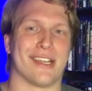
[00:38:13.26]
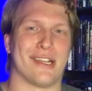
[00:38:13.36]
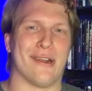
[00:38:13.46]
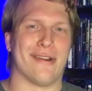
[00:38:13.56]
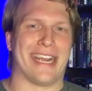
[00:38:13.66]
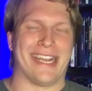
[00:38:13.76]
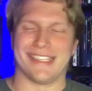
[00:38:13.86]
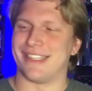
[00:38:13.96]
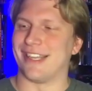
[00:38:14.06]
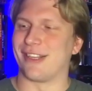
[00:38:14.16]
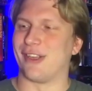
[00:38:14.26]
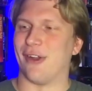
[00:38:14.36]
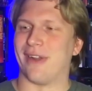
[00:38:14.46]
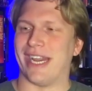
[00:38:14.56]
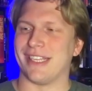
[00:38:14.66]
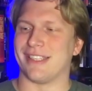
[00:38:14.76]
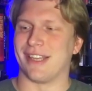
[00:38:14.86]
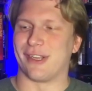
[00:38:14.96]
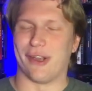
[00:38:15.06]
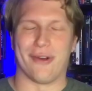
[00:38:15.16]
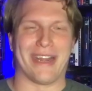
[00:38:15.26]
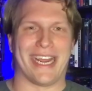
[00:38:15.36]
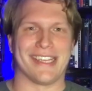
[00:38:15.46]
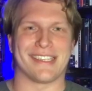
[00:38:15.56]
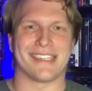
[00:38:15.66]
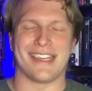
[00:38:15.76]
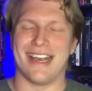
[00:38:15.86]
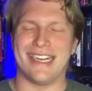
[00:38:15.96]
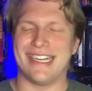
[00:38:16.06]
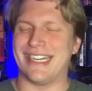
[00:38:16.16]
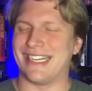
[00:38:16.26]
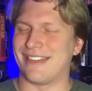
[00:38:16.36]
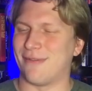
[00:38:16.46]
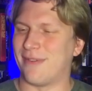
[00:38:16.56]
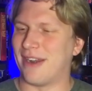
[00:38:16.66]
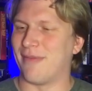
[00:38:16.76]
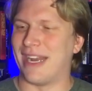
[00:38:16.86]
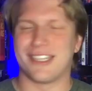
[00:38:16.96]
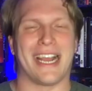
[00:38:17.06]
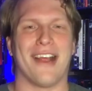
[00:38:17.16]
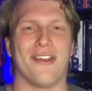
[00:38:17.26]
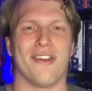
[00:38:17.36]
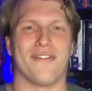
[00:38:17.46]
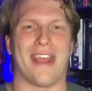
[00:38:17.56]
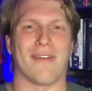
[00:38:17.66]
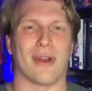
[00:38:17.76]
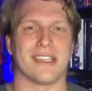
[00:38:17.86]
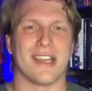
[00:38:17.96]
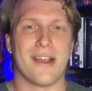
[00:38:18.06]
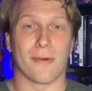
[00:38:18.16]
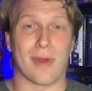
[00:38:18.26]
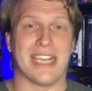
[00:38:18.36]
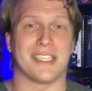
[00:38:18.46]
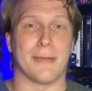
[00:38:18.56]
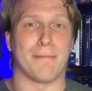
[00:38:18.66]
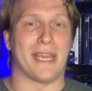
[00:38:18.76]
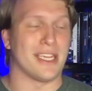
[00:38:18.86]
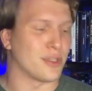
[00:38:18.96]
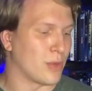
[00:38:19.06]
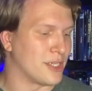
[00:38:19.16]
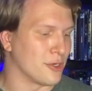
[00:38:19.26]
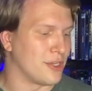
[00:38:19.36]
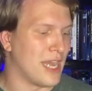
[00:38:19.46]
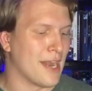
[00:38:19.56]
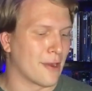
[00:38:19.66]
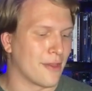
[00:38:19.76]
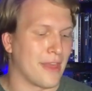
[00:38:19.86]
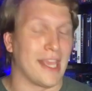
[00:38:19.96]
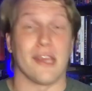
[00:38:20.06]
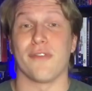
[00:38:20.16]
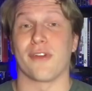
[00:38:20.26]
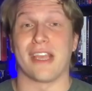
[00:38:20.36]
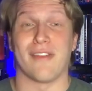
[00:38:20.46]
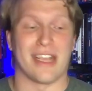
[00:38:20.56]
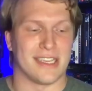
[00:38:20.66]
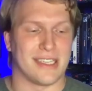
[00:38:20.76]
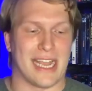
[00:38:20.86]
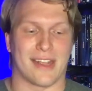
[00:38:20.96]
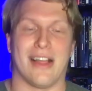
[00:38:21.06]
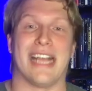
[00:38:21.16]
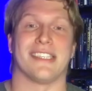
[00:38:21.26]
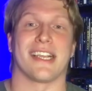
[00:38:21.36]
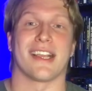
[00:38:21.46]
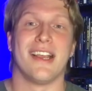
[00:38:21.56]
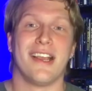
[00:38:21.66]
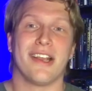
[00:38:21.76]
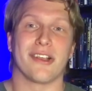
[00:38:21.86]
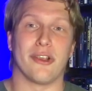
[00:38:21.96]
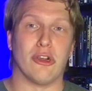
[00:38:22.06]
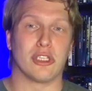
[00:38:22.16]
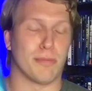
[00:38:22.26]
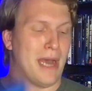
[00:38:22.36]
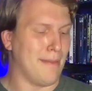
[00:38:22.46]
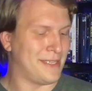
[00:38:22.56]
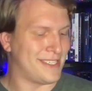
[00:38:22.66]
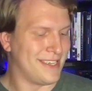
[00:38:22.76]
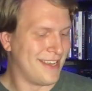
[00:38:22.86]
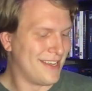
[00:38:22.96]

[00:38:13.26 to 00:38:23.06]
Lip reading: The Goonies, the Goonies, the Goonies. Ugh, one of my childhood favorites. Rest in peace, Richard Donner. Thank you for giving us that classic. Goosebumps.